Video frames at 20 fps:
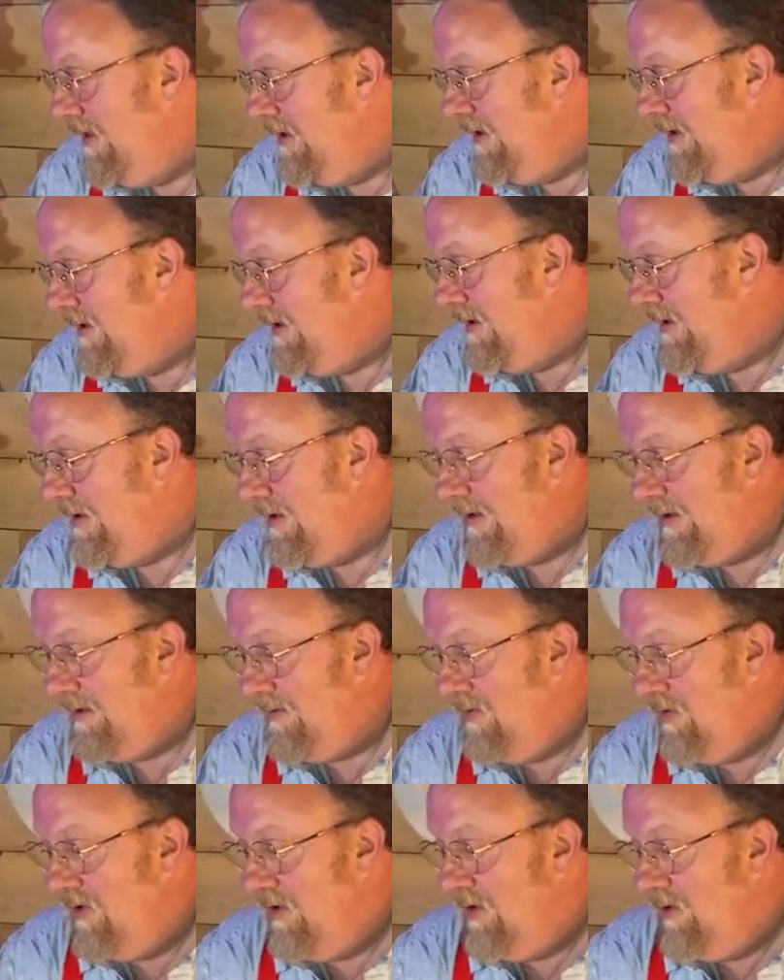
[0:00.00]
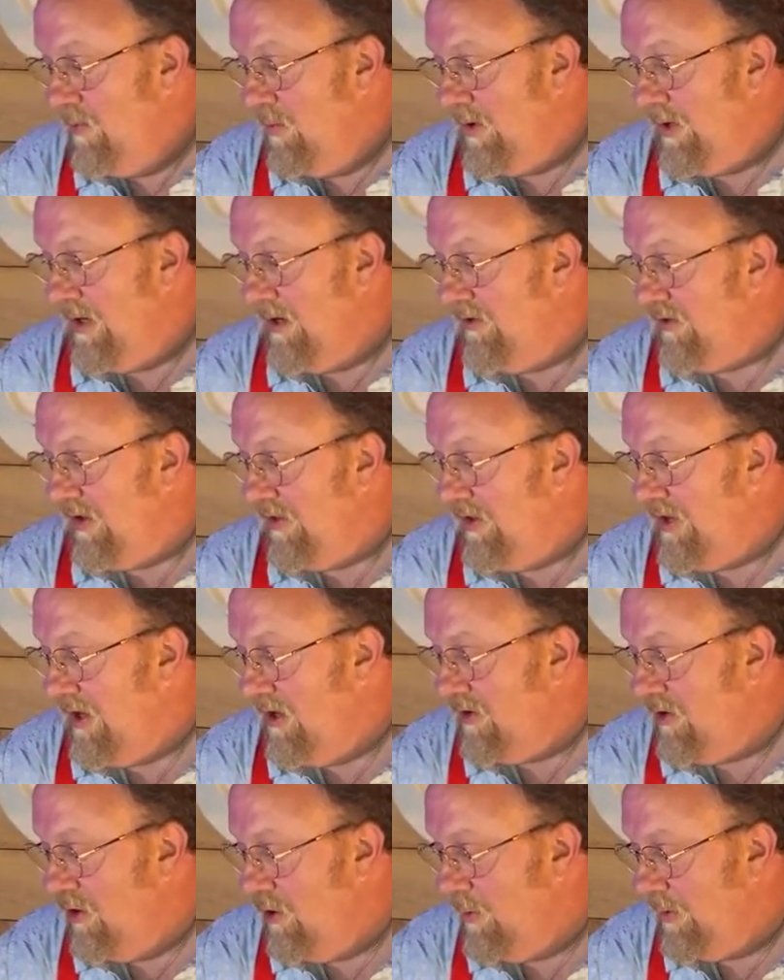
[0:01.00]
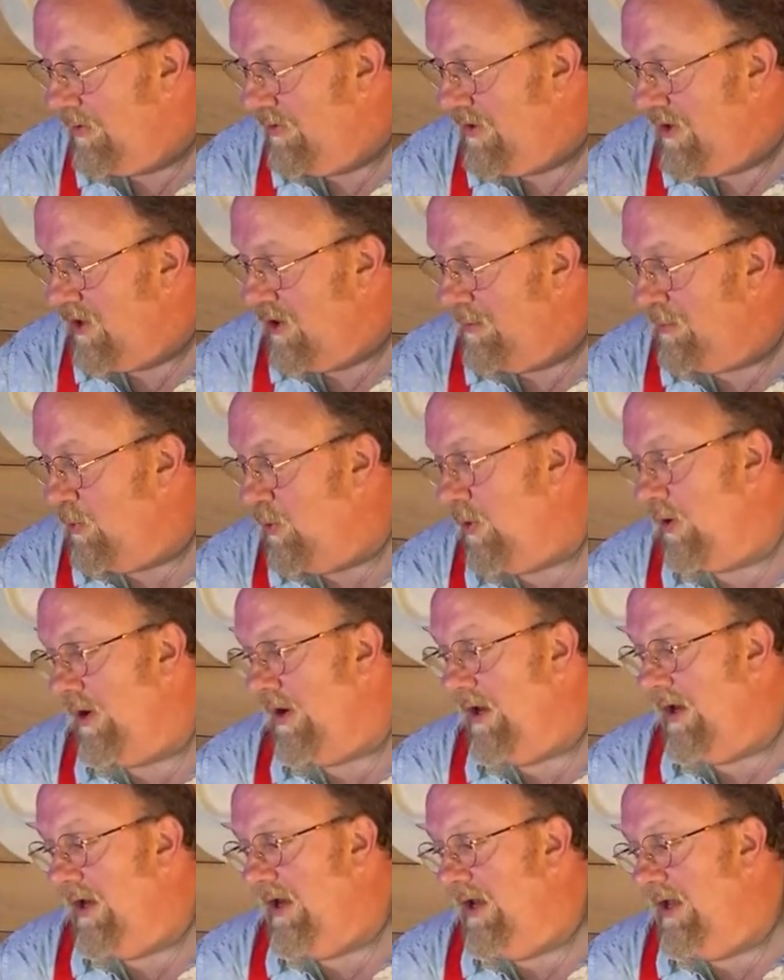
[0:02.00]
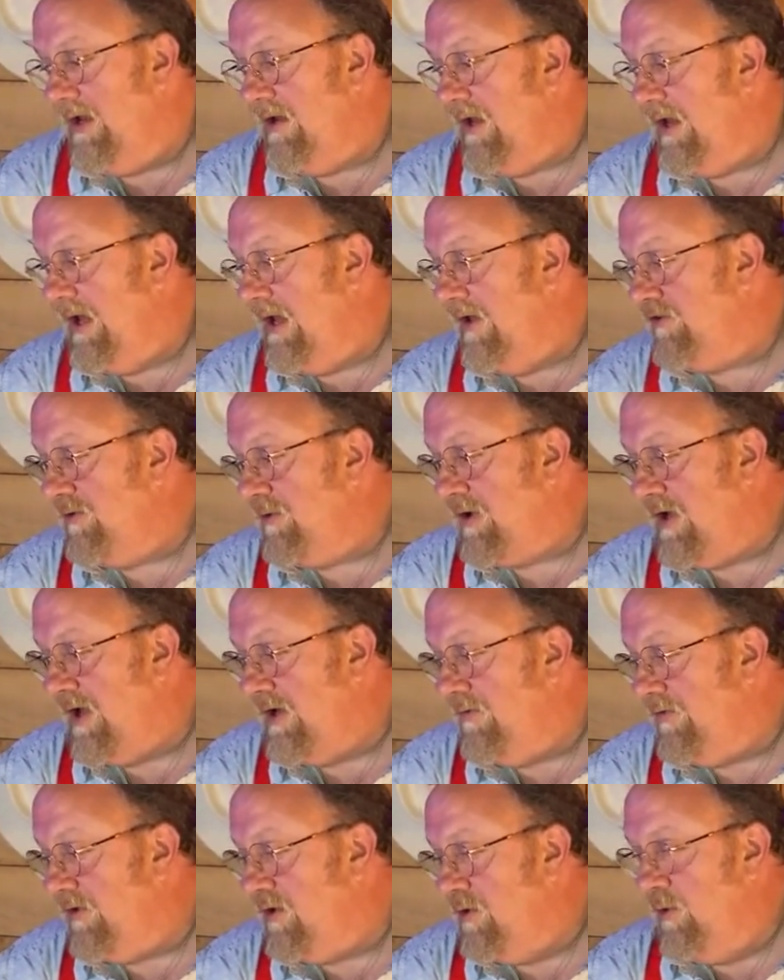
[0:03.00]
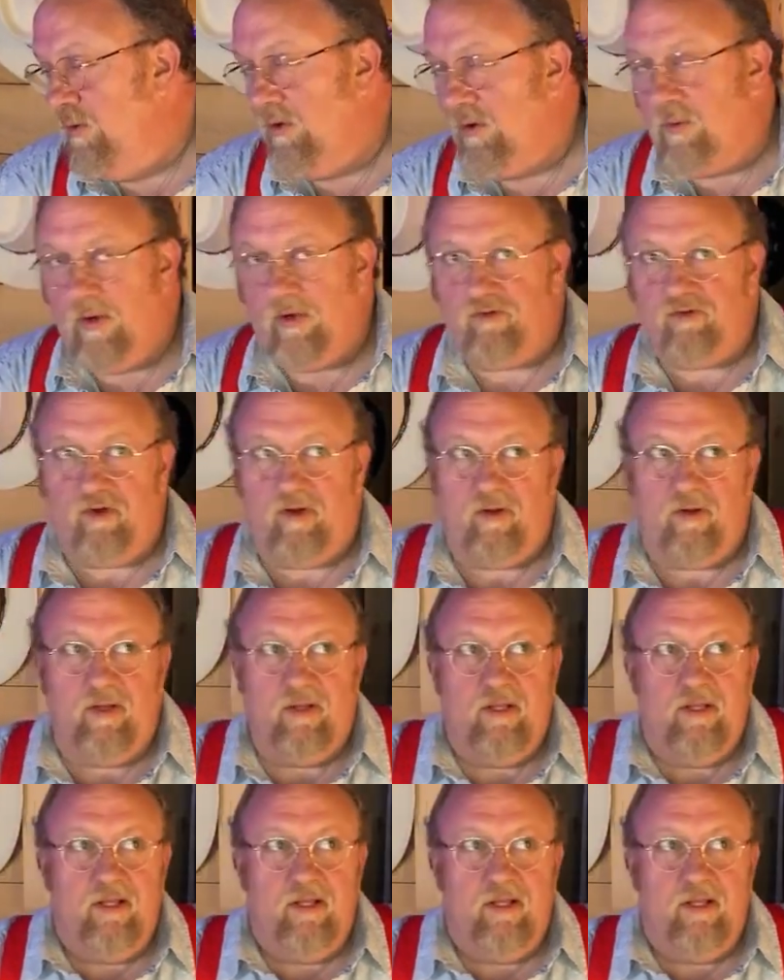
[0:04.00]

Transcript: Uh, we're gonna. I think I'll go with Daryl Poirier. He had a, asked a kind of a cool question.